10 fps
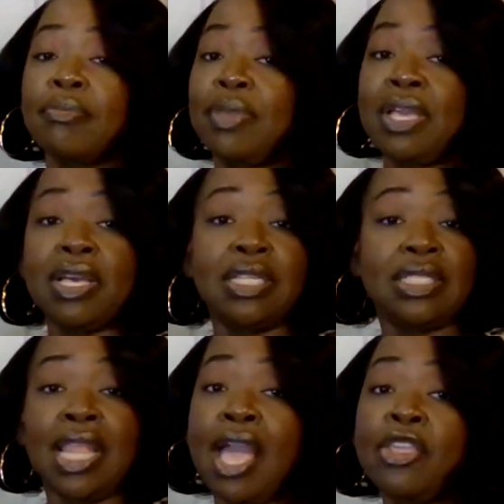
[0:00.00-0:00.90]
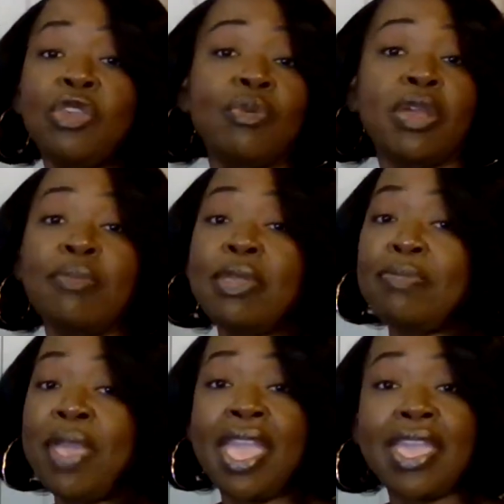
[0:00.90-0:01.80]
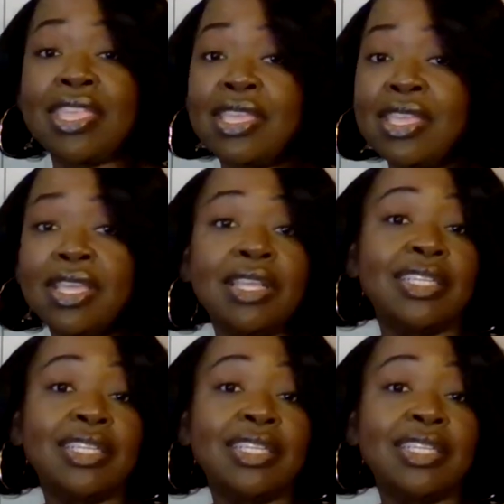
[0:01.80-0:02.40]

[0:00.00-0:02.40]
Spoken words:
Because now you want to be petty.